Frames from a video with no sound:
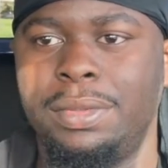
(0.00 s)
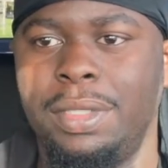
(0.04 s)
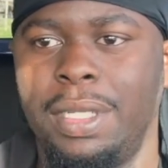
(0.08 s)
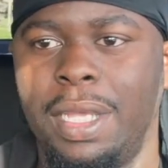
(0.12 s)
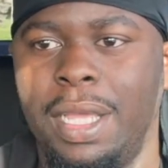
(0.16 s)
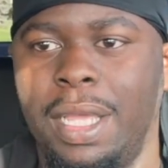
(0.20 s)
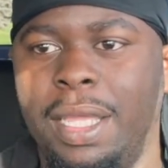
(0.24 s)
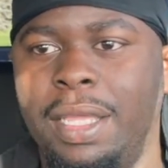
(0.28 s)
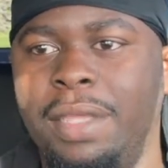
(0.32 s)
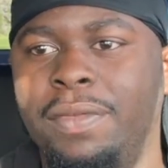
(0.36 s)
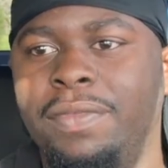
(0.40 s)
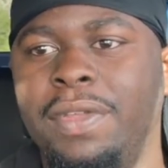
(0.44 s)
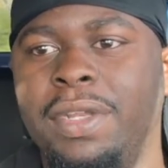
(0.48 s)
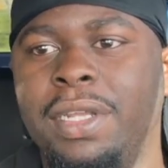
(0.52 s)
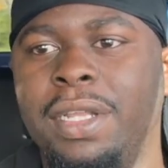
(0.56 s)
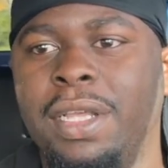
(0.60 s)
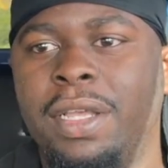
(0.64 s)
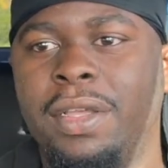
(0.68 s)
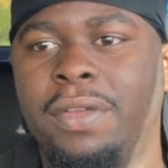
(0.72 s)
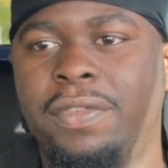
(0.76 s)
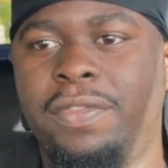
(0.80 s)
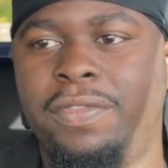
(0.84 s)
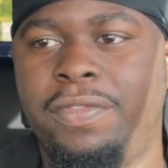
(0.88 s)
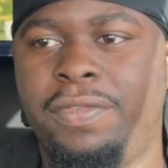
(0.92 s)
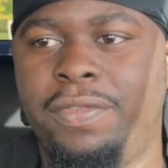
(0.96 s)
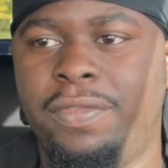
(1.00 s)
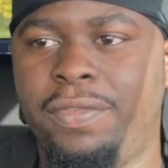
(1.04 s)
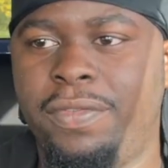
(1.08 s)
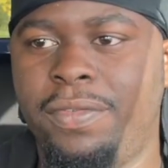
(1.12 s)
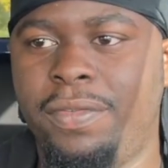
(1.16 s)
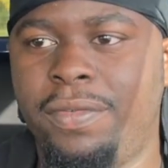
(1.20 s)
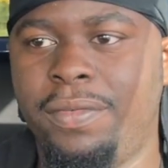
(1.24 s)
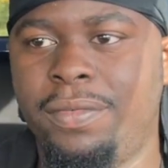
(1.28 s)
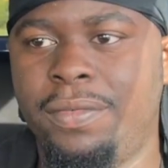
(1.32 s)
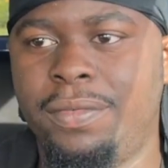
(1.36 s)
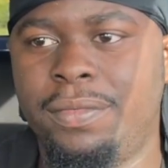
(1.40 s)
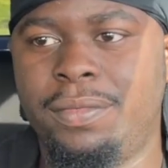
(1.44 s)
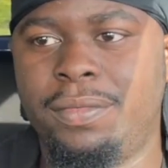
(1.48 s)
even if,
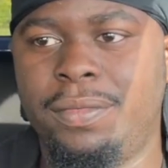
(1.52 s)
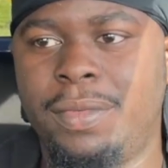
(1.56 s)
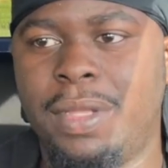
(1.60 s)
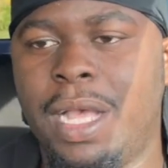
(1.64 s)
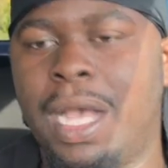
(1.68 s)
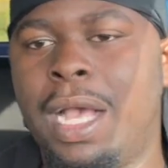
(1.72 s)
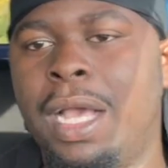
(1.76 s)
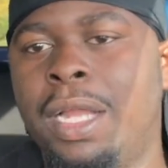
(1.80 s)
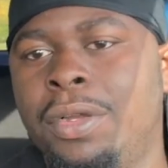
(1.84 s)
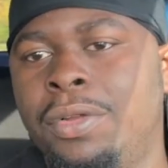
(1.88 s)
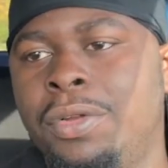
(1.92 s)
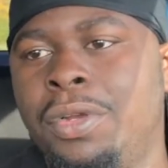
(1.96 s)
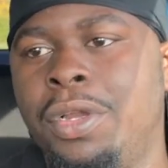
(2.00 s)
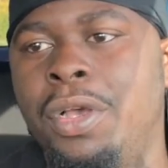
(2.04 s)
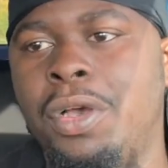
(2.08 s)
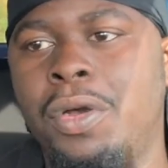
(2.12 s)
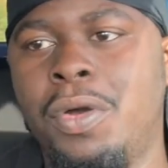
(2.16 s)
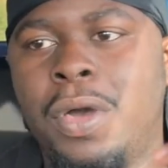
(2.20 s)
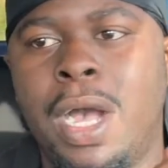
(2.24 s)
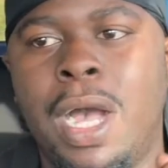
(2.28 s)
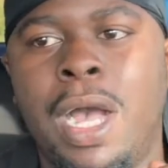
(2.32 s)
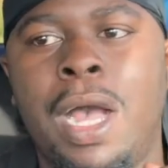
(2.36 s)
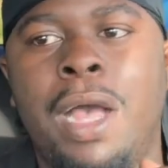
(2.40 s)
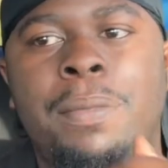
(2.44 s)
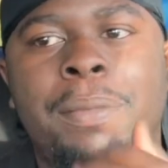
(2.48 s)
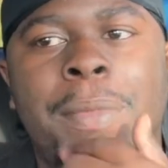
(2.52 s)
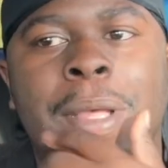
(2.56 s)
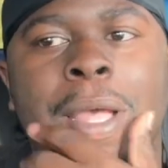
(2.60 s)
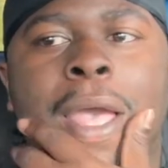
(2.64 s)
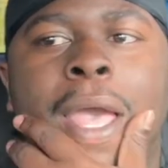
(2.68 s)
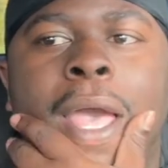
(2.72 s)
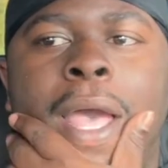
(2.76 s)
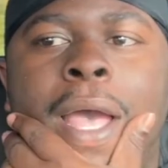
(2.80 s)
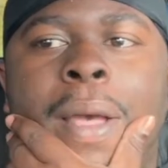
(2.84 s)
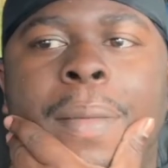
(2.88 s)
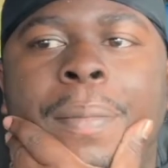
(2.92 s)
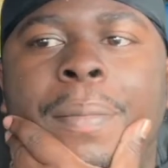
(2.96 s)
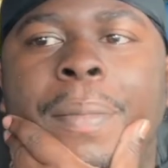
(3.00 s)
I don't know how I'm going to
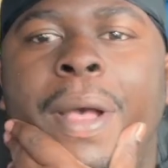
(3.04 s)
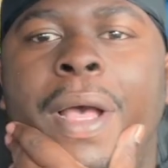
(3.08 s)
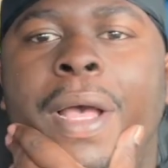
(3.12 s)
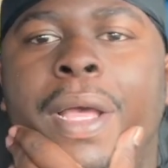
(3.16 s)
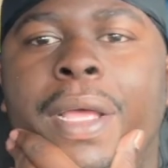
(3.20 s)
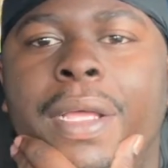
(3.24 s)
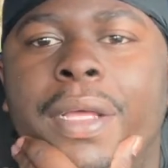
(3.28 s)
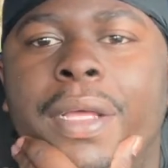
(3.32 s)
add my